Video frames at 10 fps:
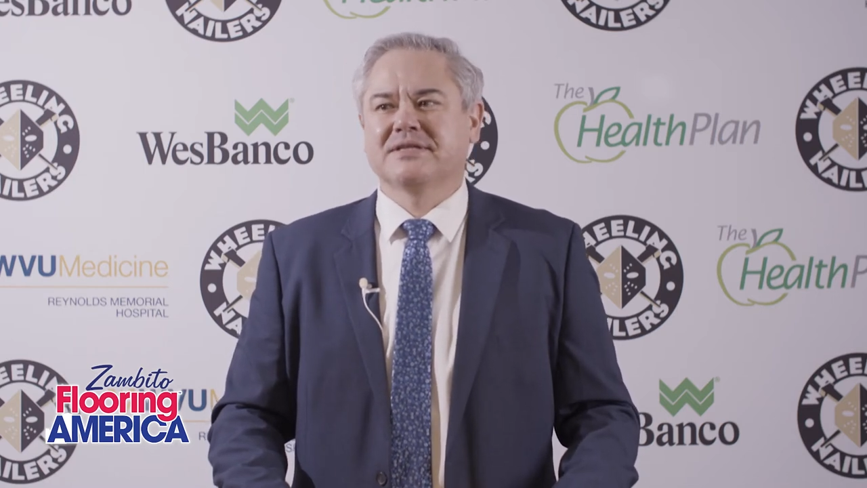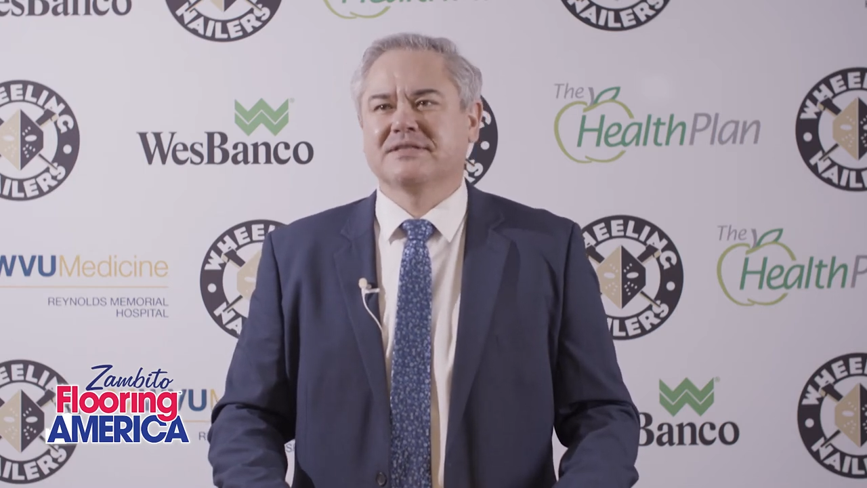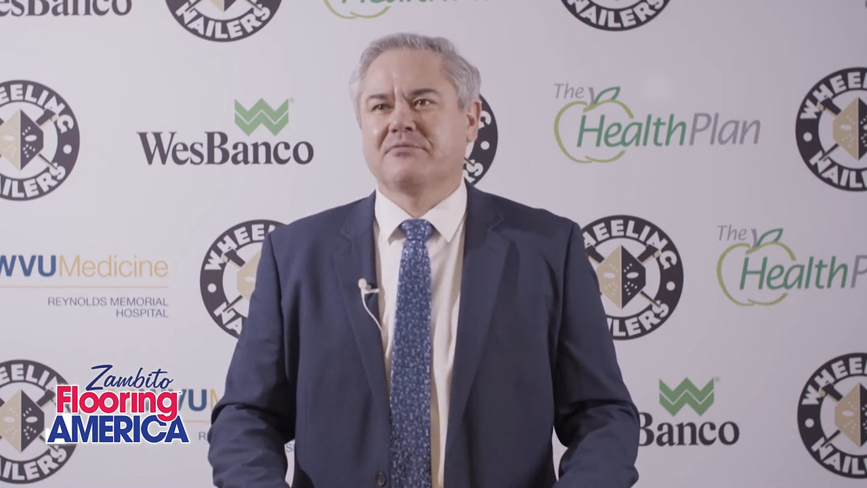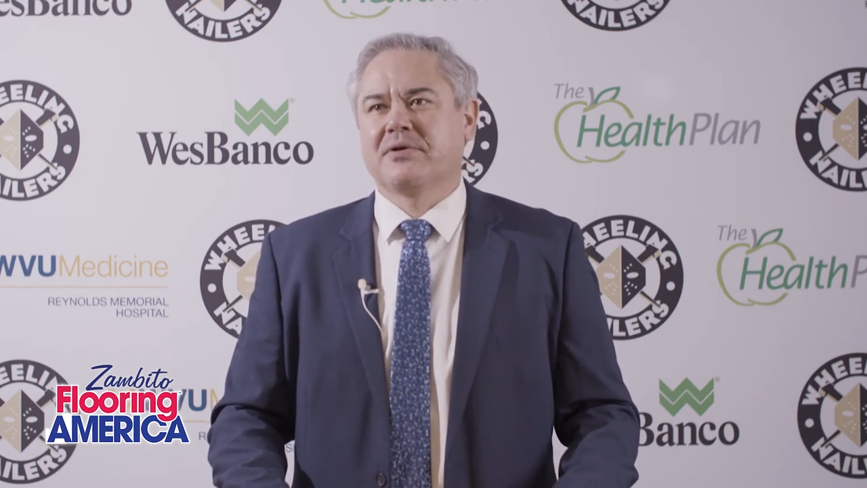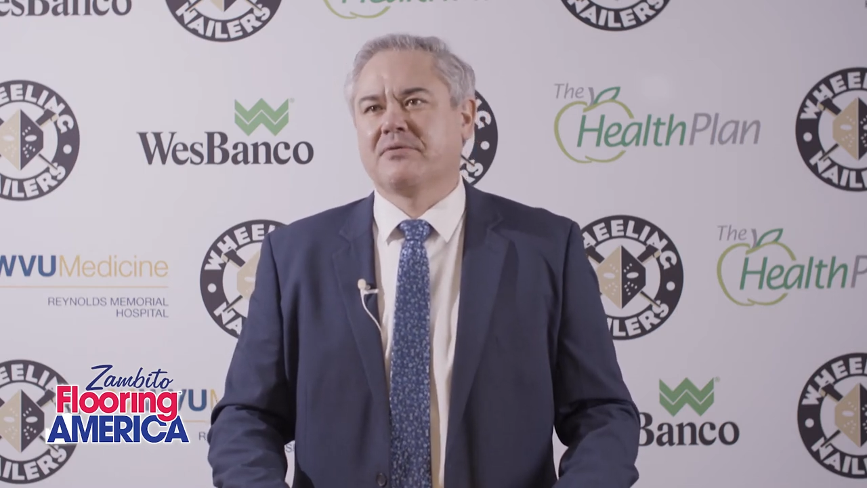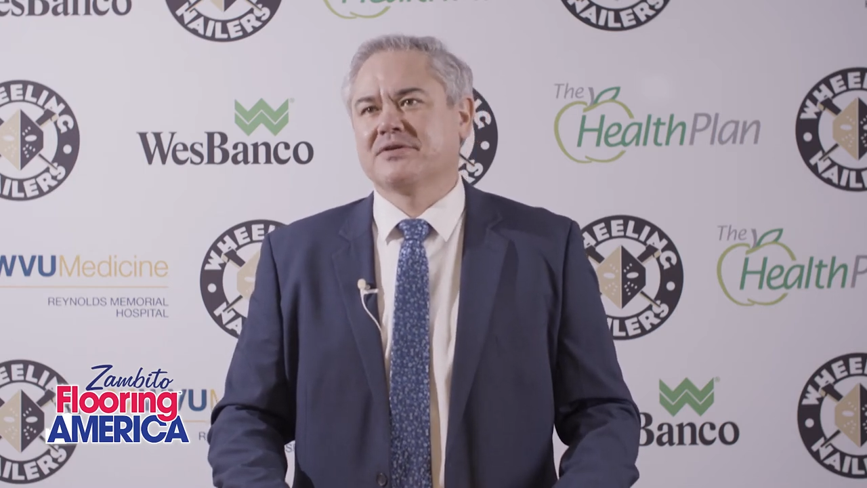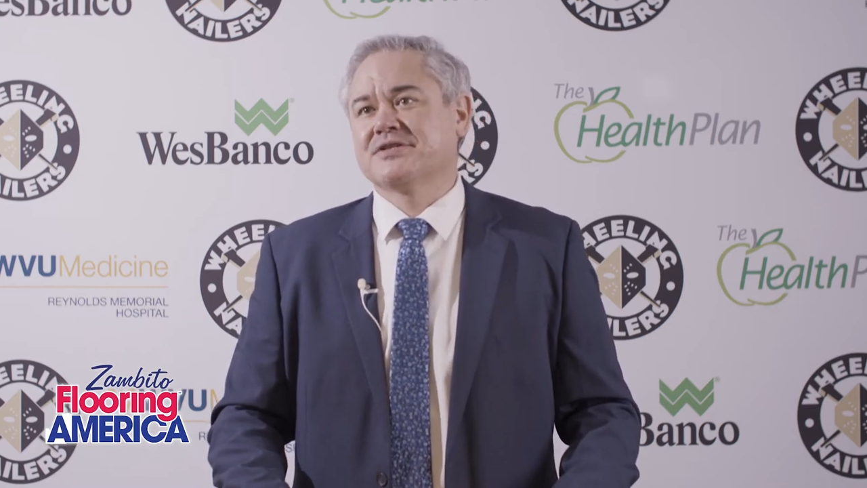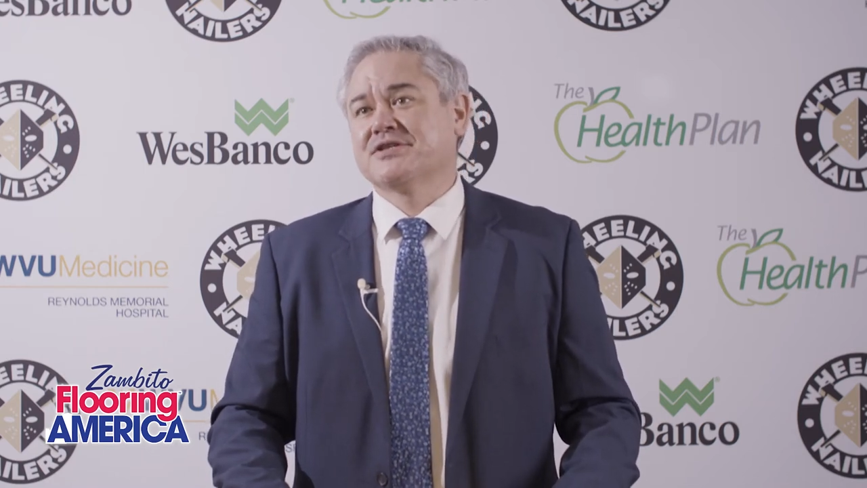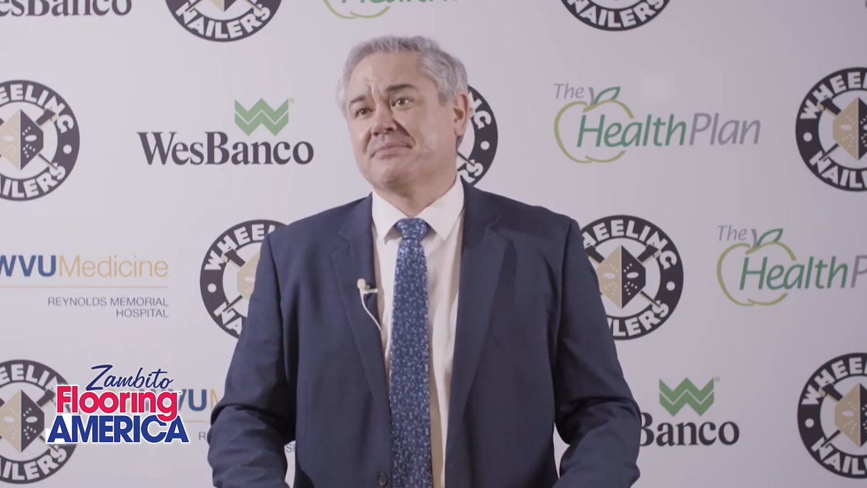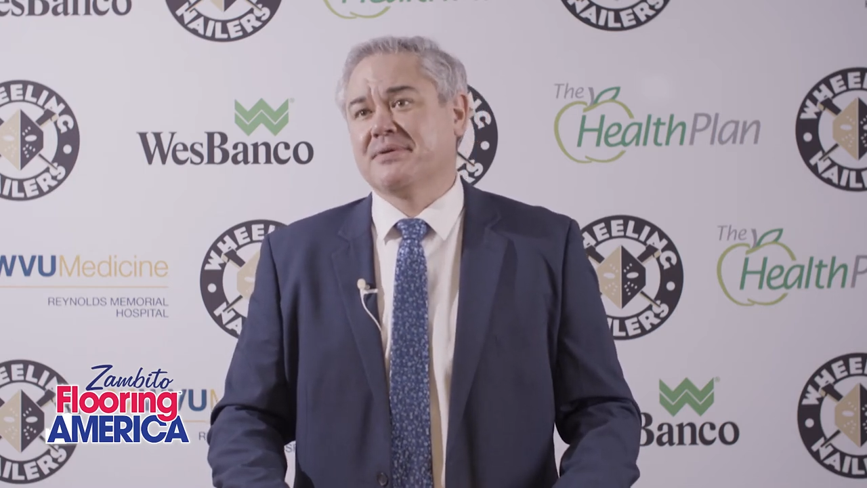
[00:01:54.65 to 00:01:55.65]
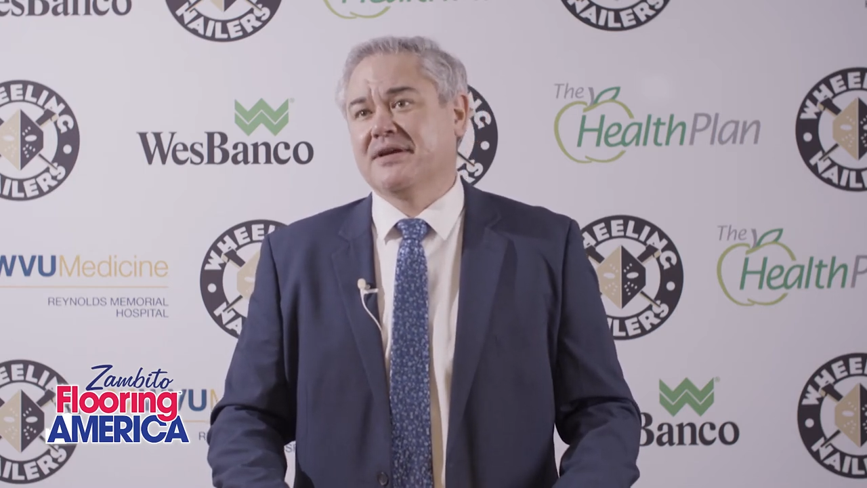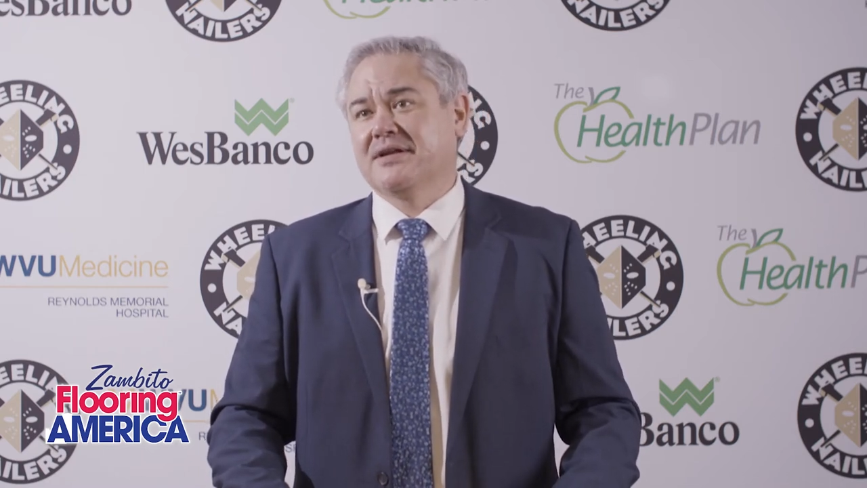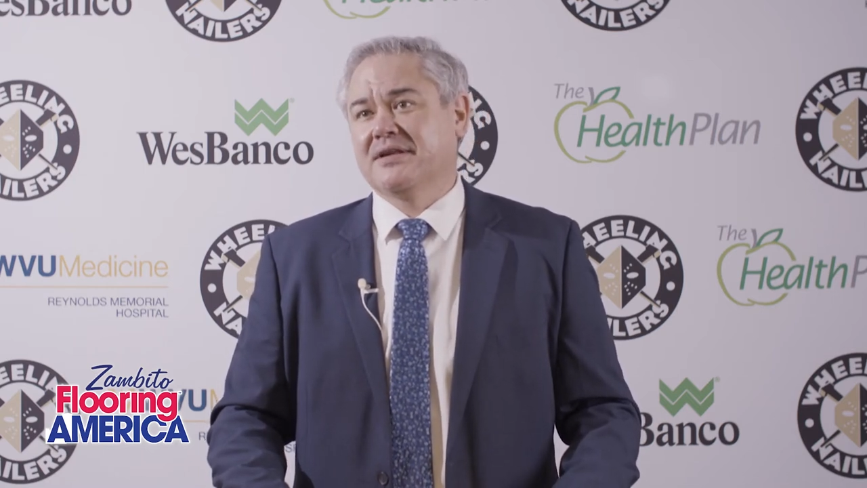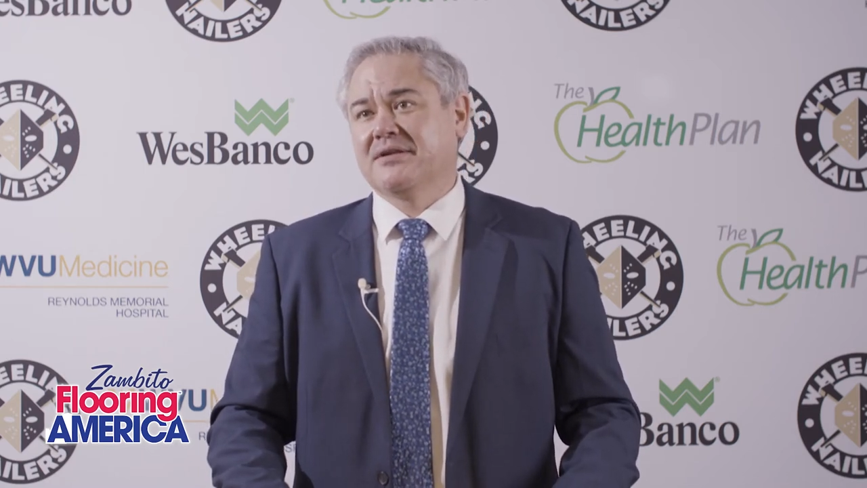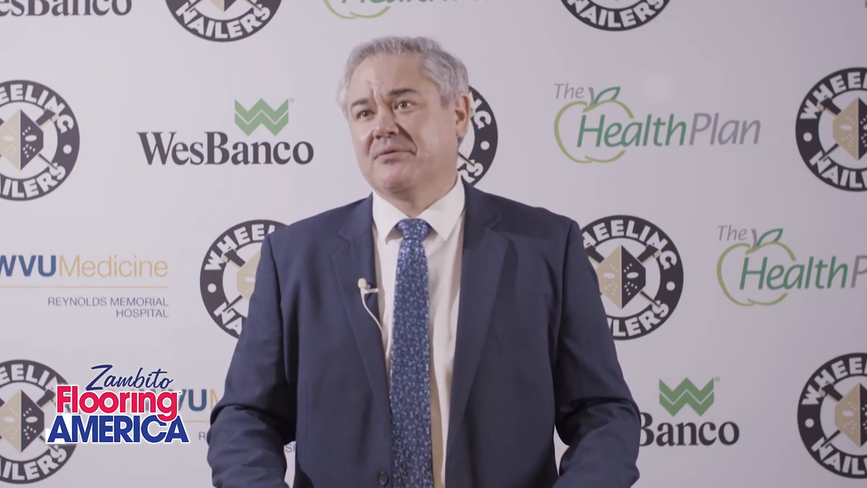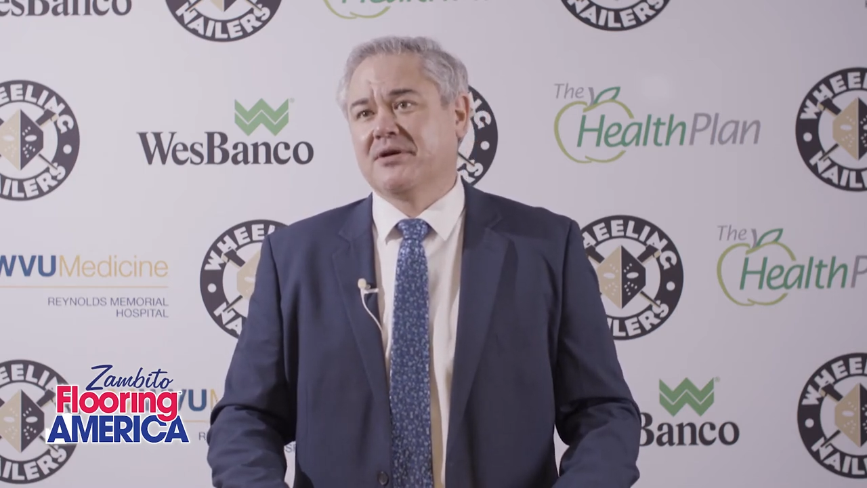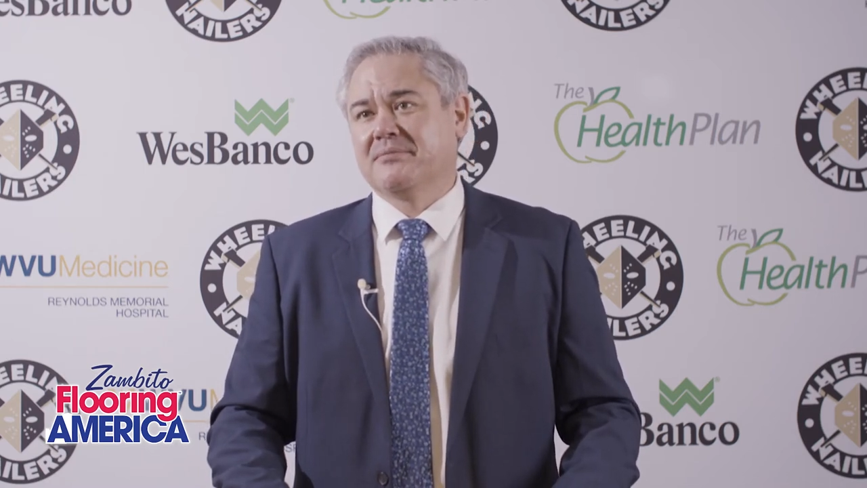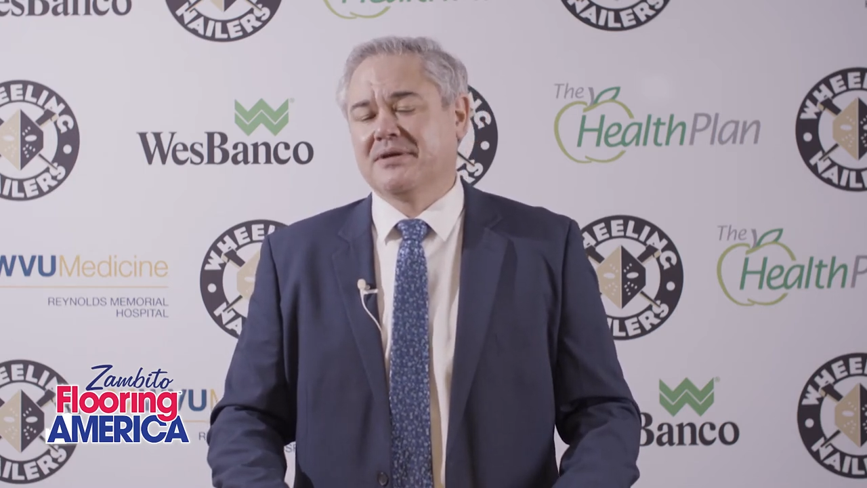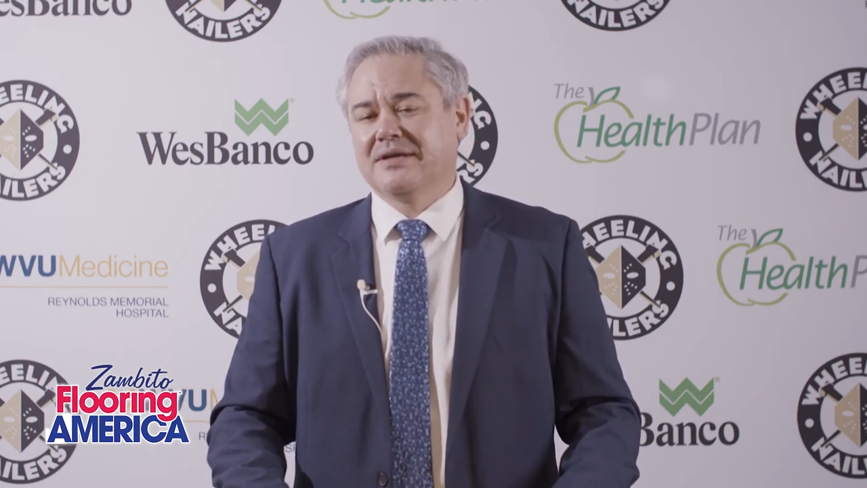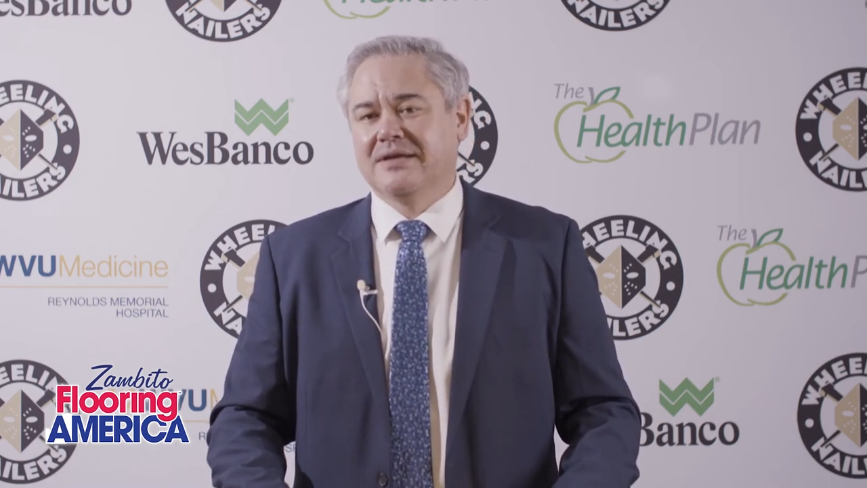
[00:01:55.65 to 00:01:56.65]
because everybody wants to chip in and they want to
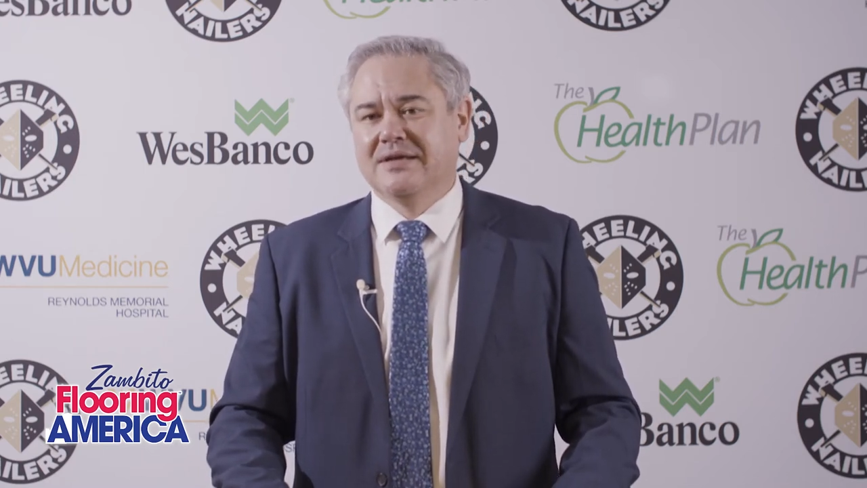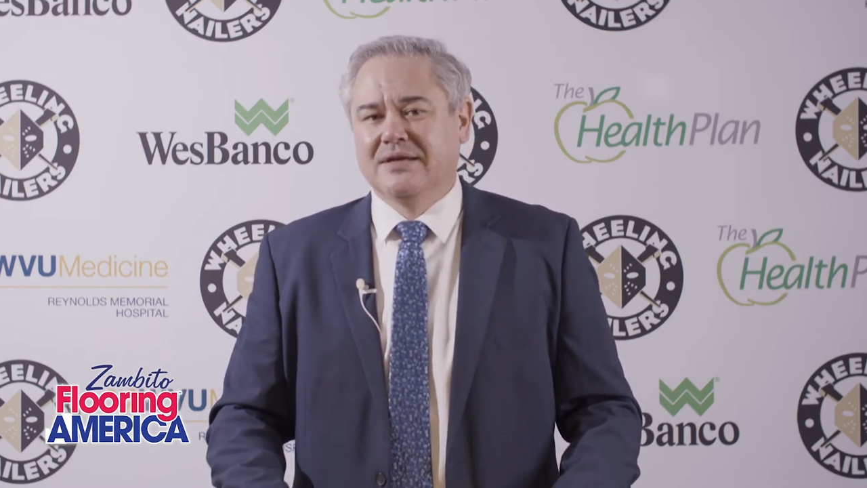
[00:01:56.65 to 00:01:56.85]
be,